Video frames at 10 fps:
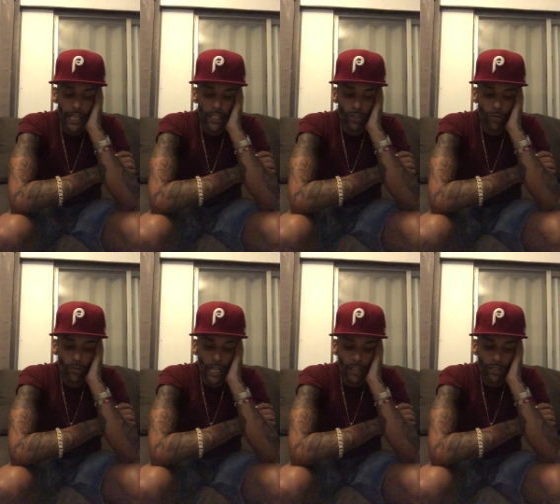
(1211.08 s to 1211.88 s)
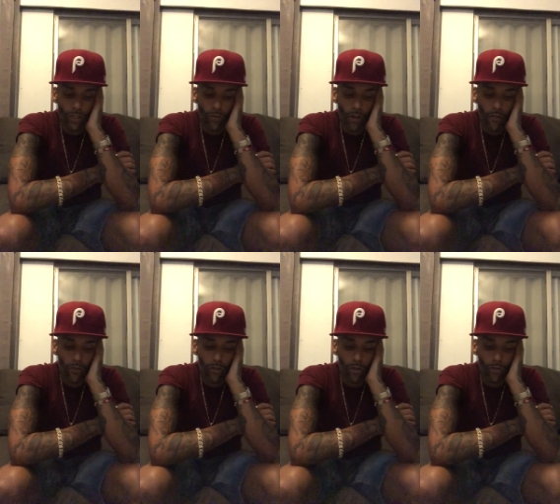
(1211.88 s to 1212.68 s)
in
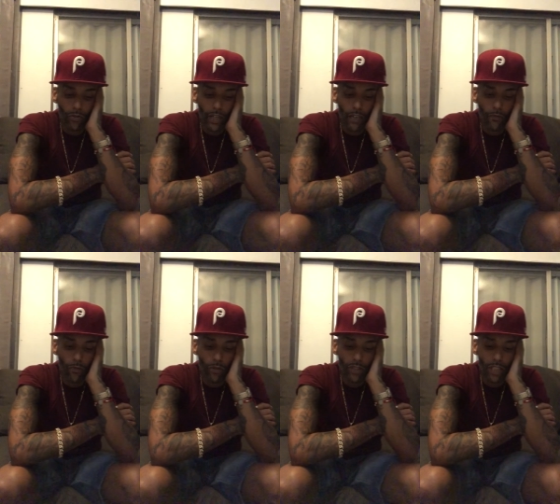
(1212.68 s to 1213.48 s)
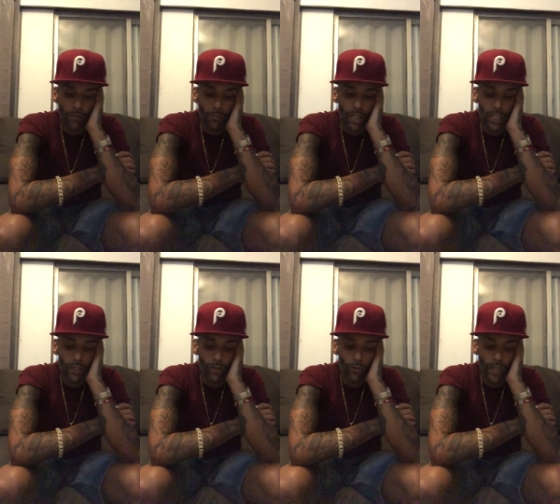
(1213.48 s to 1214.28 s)
2012 alone, and 14
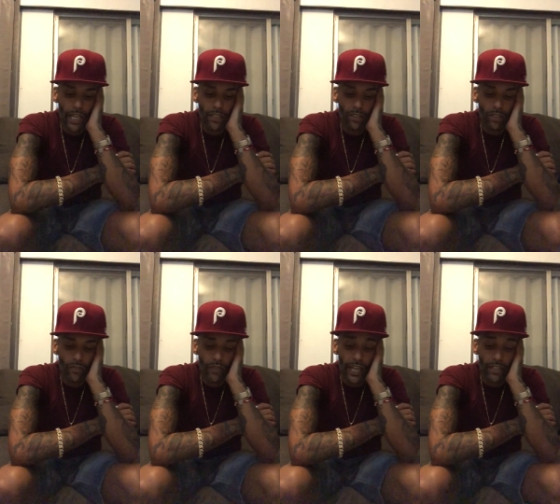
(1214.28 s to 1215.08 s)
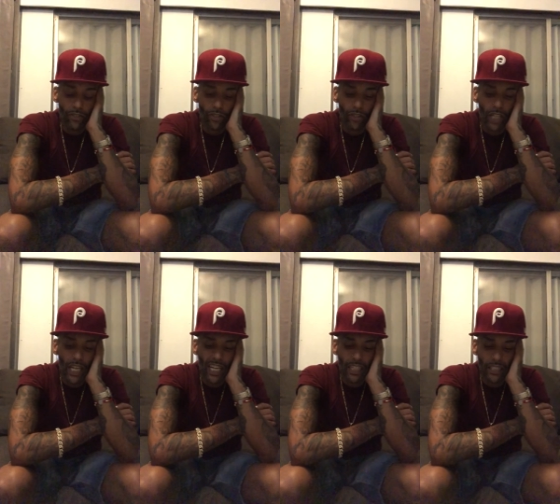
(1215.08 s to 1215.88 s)
million new cases of cancer
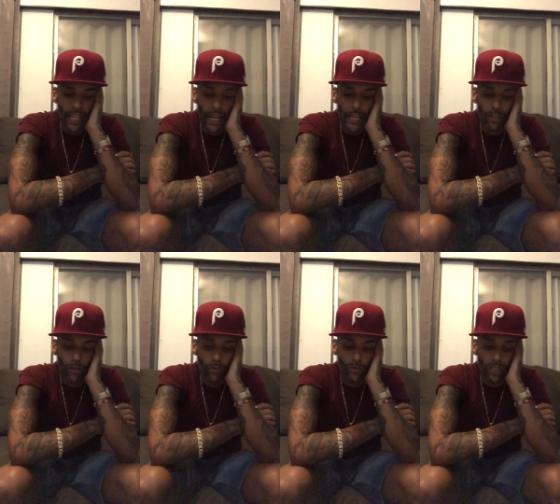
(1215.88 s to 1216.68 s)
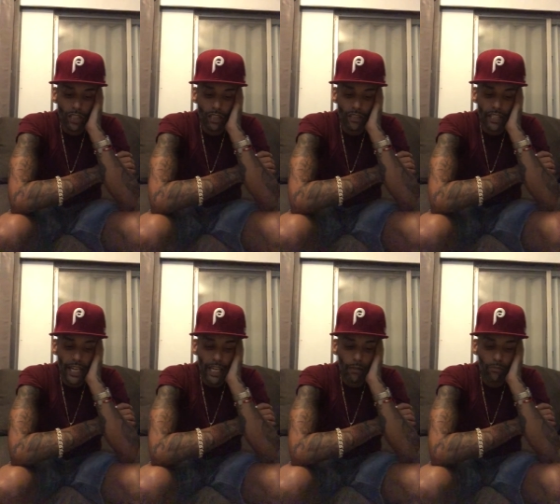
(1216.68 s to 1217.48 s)
diagnosed in the
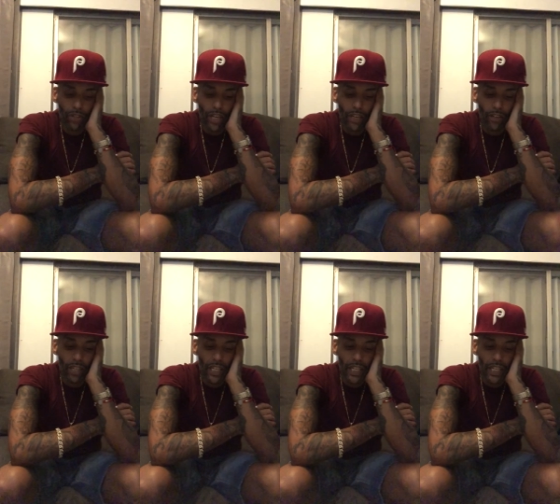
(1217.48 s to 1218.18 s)
same year.